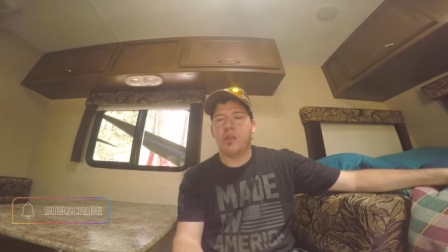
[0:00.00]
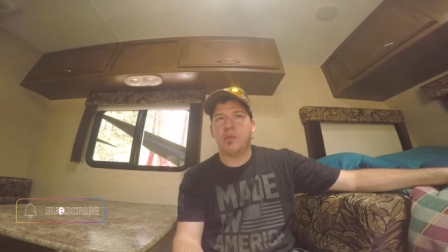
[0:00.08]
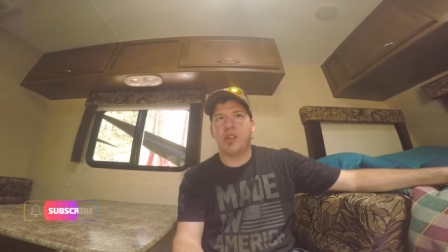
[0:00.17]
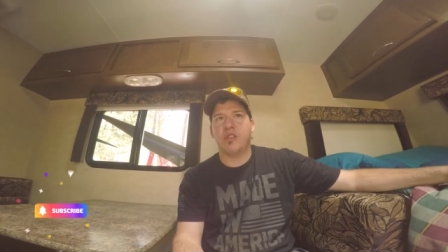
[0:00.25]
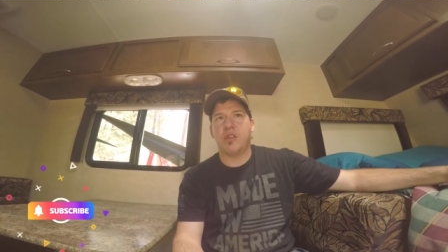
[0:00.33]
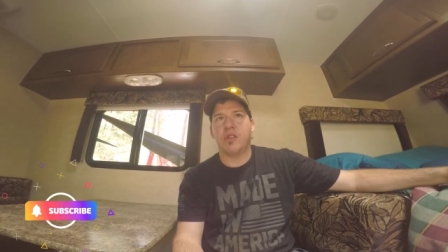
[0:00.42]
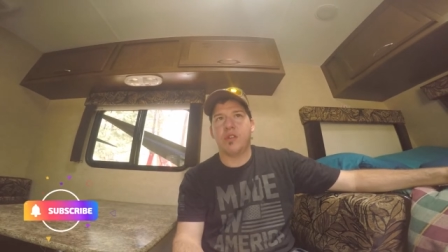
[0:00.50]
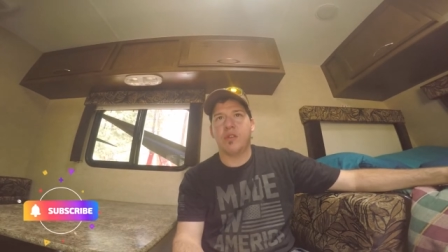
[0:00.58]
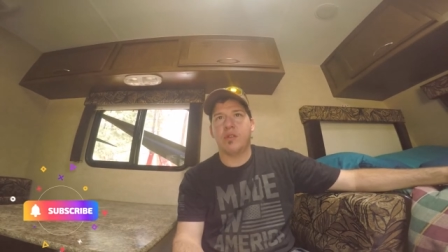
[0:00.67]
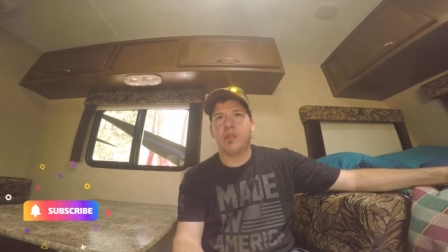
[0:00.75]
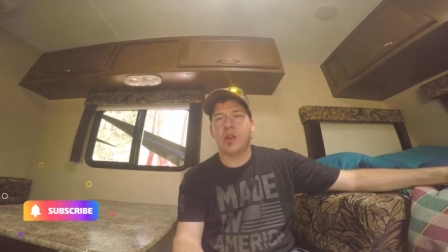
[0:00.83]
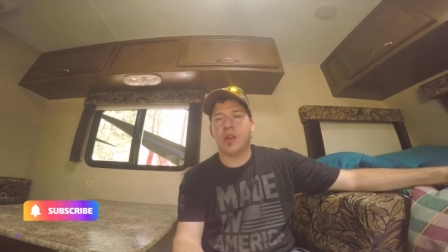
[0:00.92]
Be showing
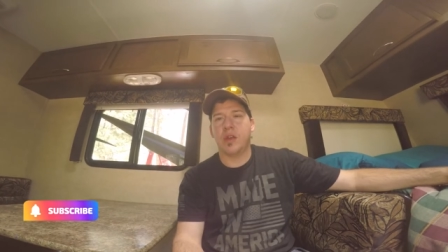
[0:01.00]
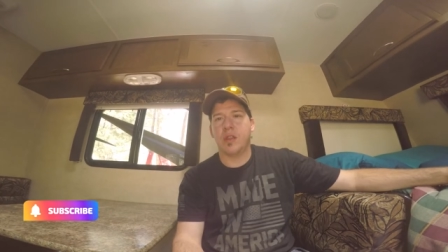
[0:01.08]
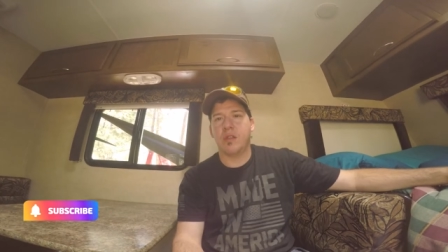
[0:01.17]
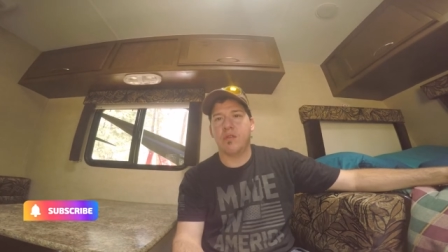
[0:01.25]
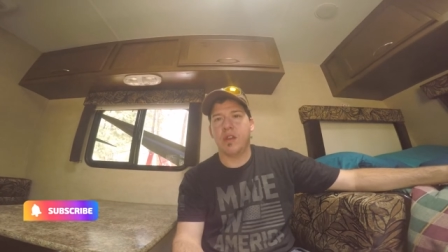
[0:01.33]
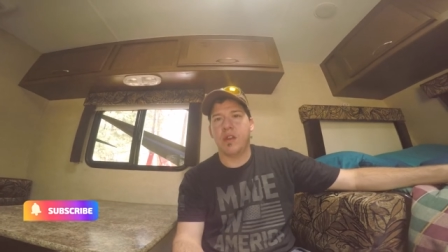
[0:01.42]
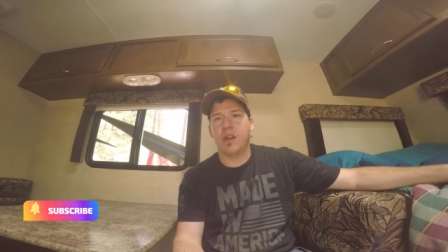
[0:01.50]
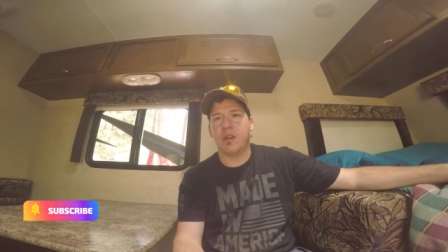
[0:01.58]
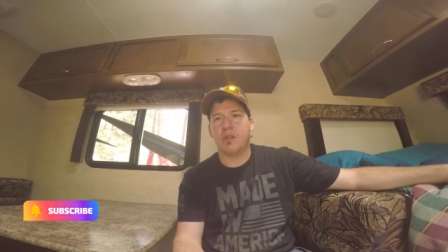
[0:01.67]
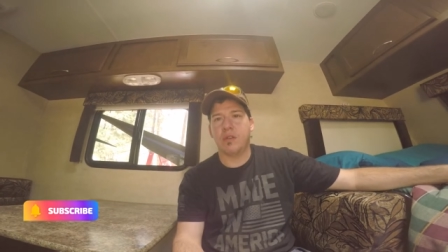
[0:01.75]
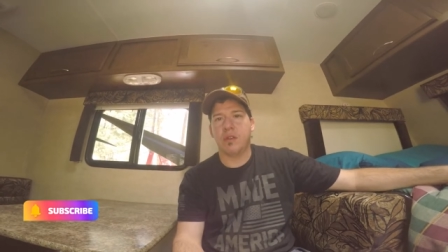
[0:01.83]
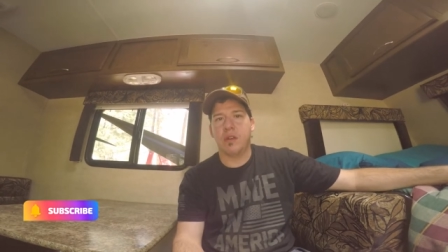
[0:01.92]
you the
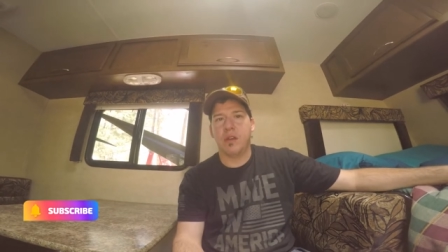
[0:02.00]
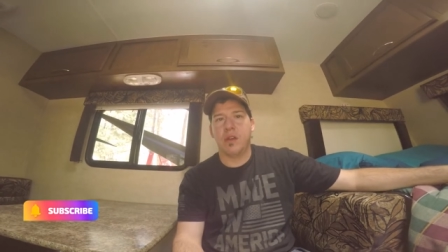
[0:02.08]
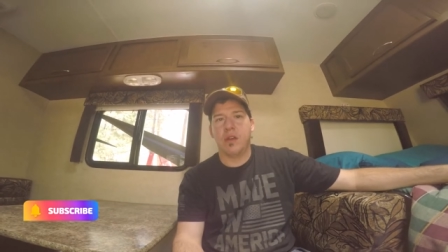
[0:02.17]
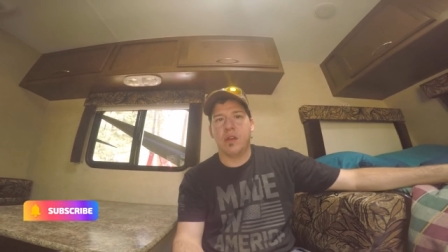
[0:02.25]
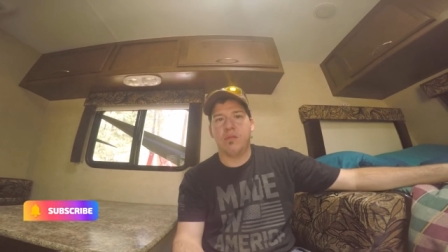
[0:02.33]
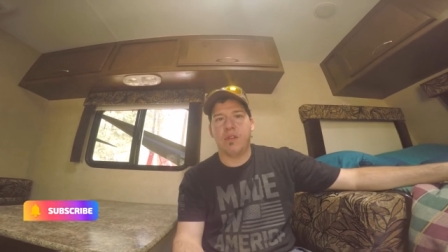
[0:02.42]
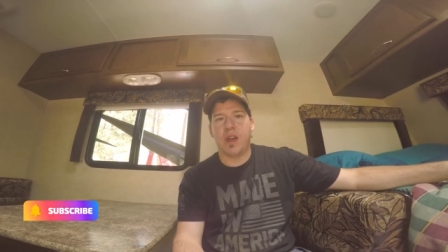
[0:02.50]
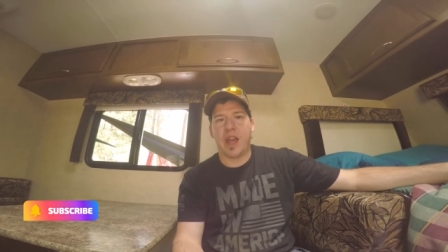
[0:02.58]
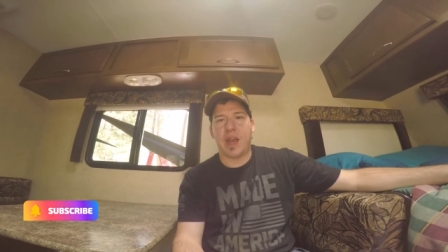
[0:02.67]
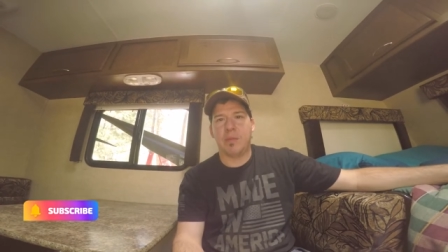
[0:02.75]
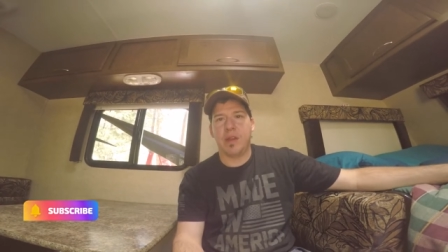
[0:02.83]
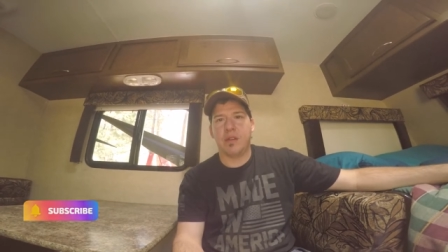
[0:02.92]
video of what
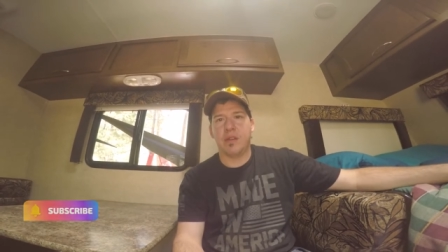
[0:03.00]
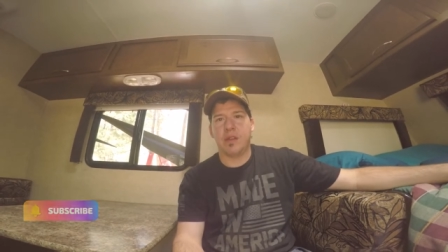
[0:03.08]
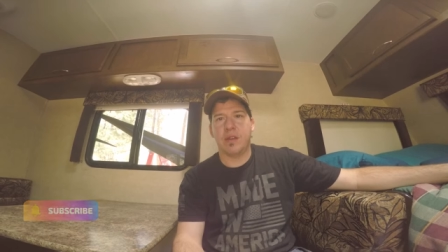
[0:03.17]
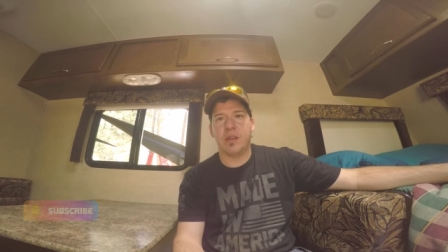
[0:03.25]
happened,